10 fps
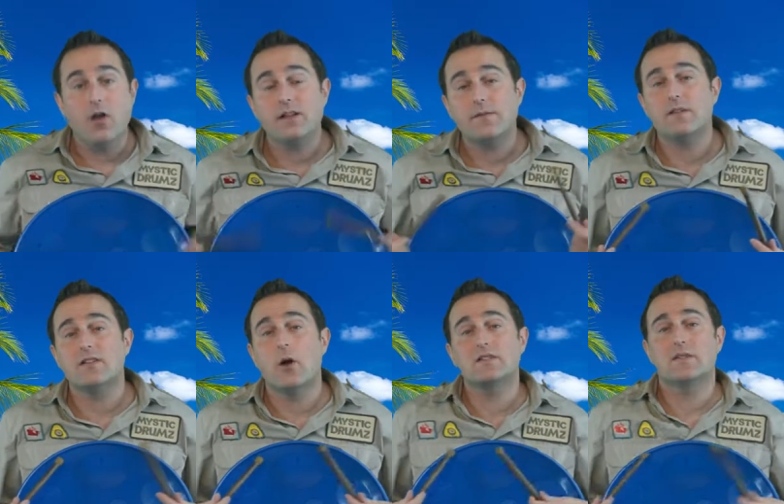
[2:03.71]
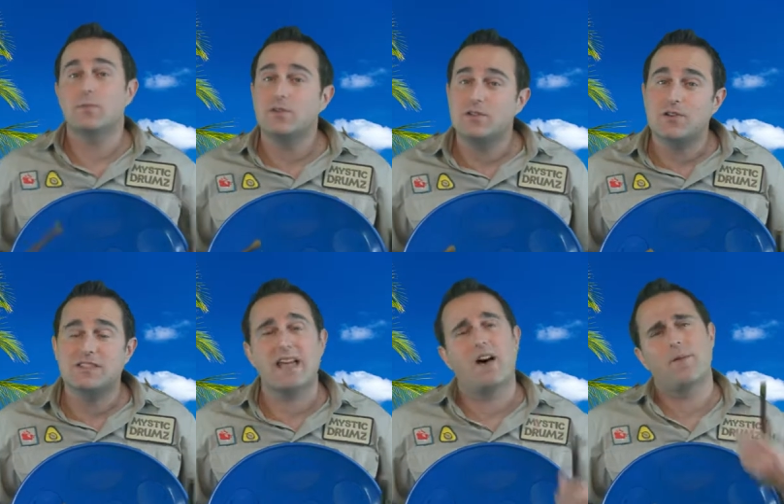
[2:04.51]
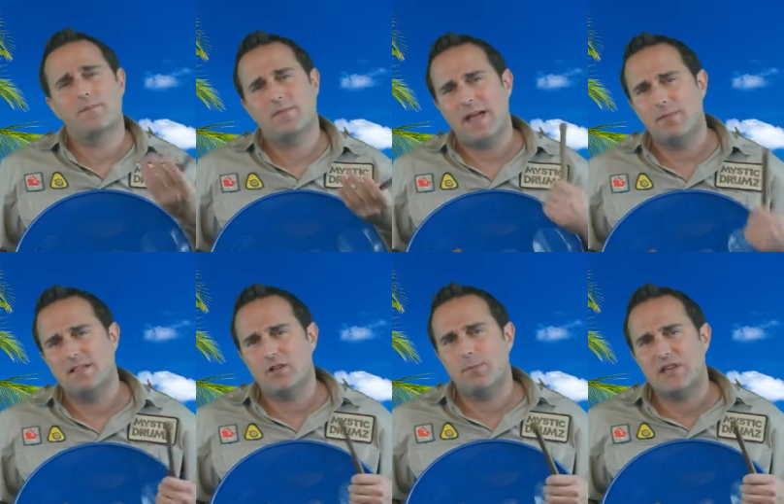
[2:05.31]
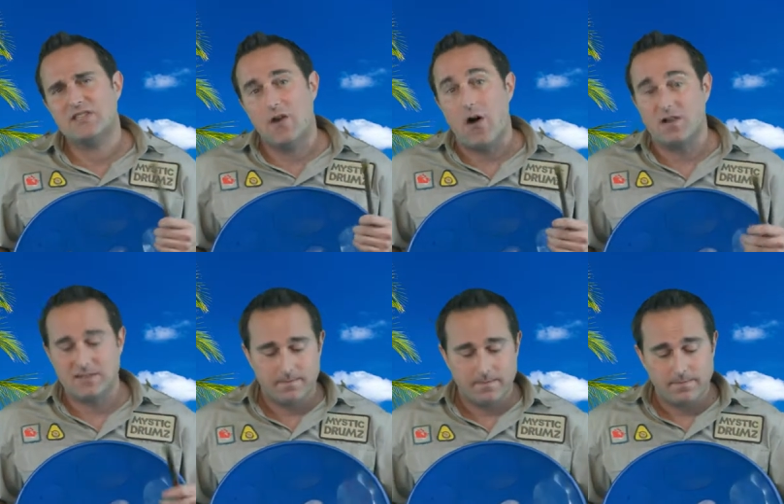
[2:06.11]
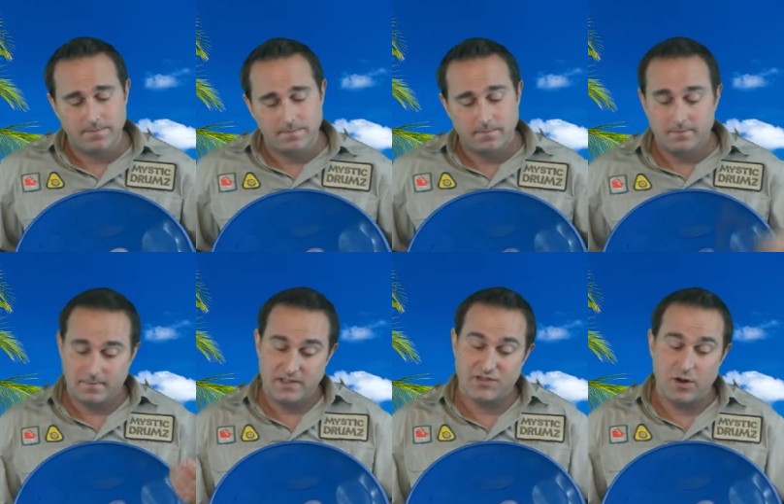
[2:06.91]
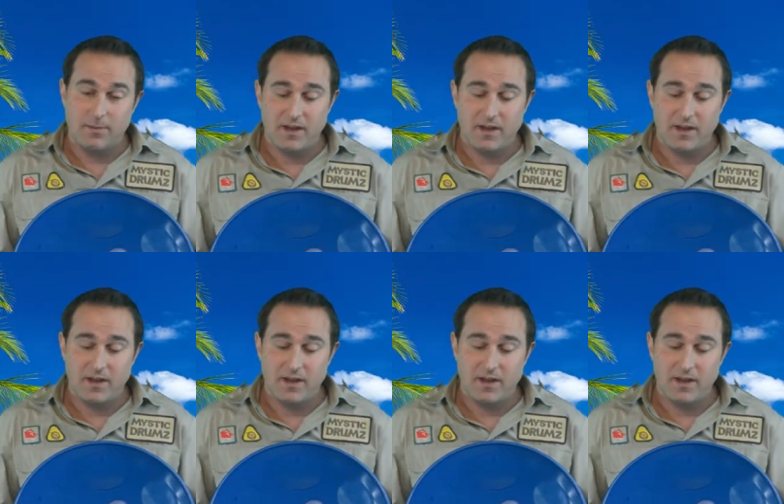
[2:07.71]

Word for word: the different notes of a musical scale. That means you can play songs. This drum